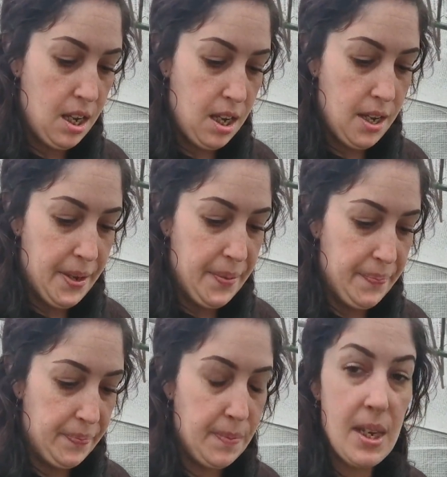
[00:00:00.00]

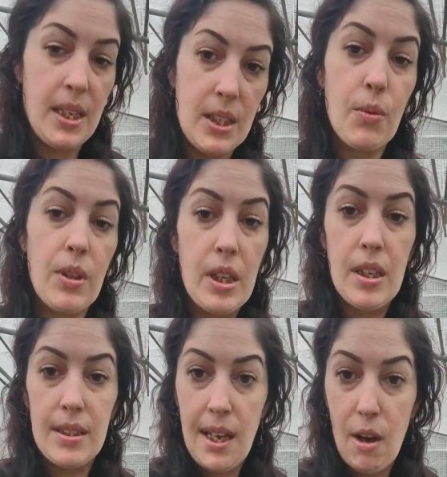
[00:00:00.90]
um, because it really
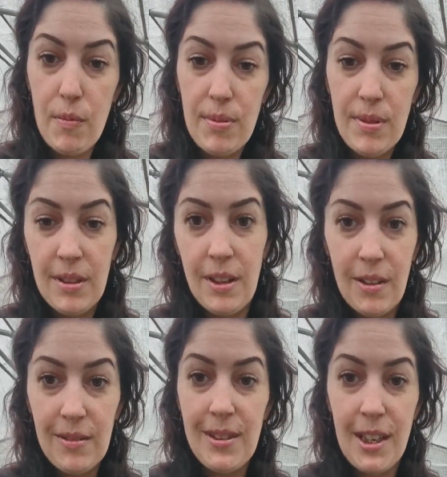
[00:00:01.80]
does help. You
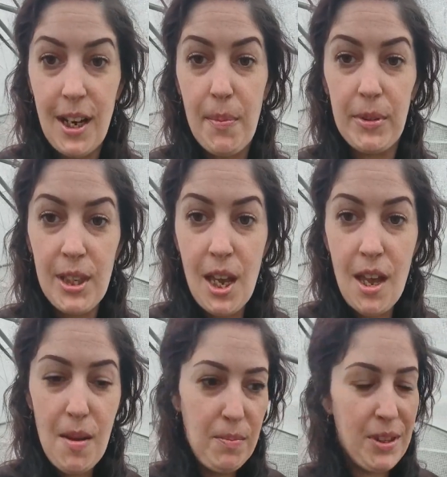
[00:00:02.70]
know, take a couple of
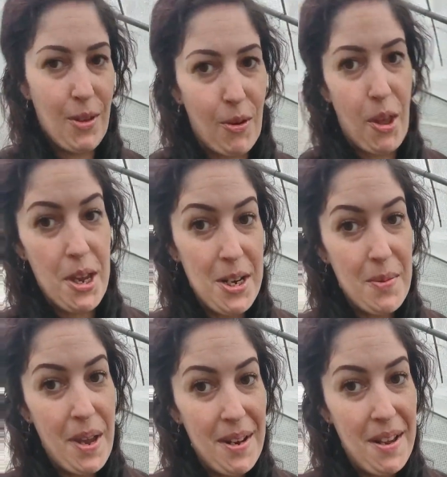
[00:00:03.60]
Tums, throw that
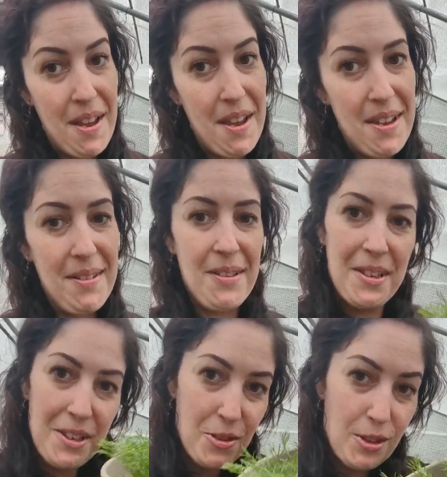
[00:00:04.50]
heating pad on,
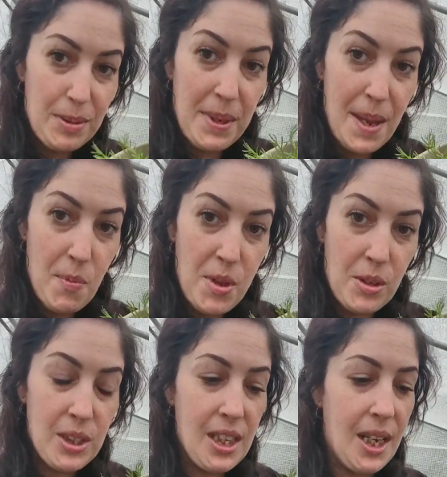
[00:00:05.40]
drink some
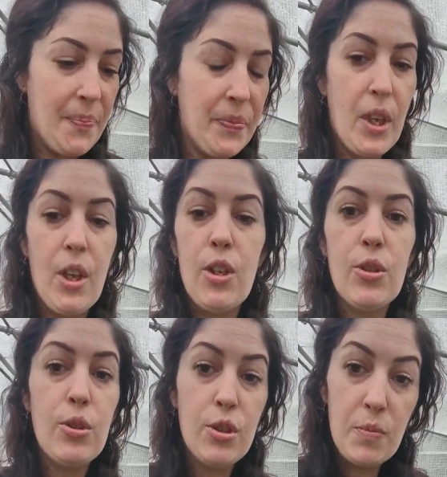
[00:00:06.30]
chamomile tea.
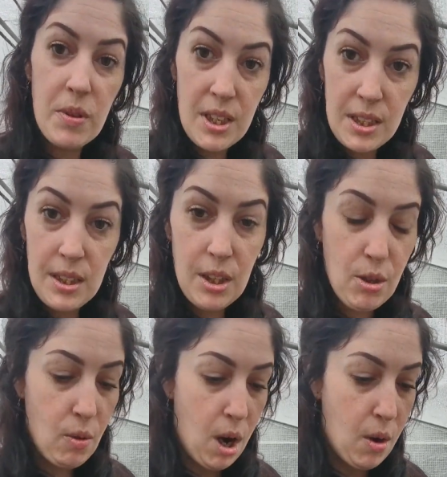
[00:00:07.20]
Super easy to
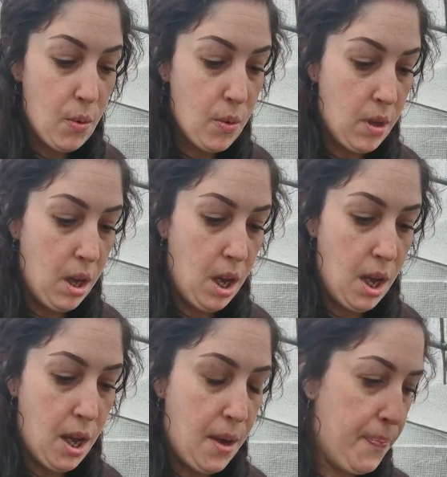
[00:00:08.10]
grow.
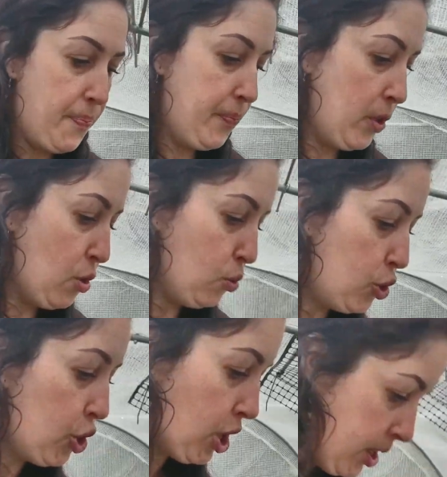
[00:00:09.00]
Um, you
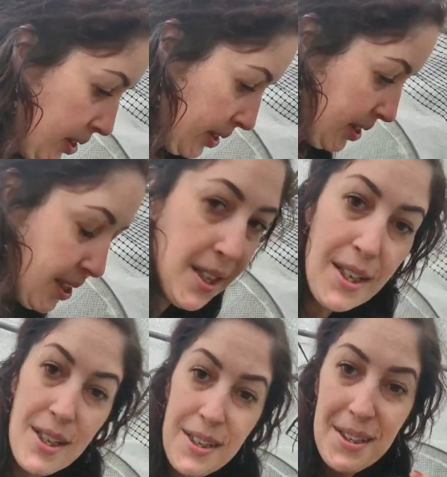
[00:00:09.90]
just
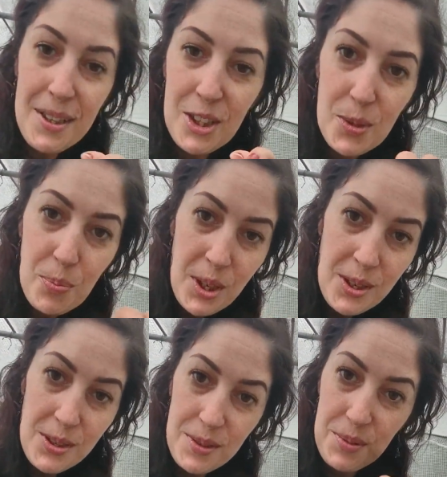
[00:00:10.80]

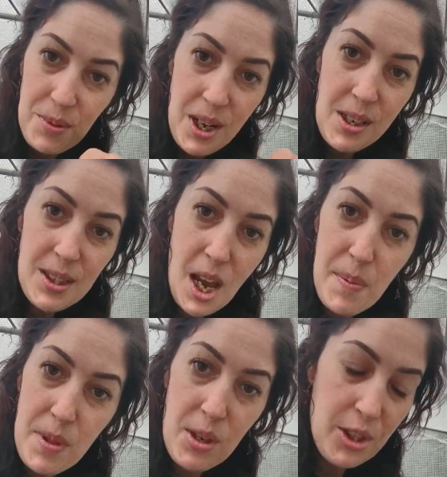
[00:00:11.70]
sprinkle right on top
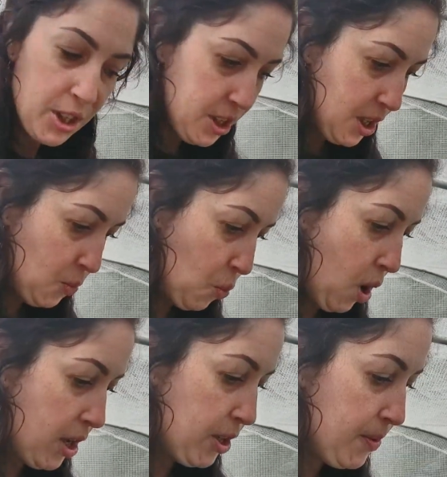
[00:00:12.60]
of the dirt and
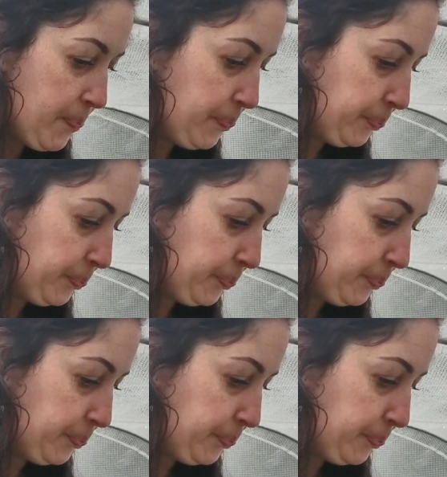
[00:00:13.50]
water,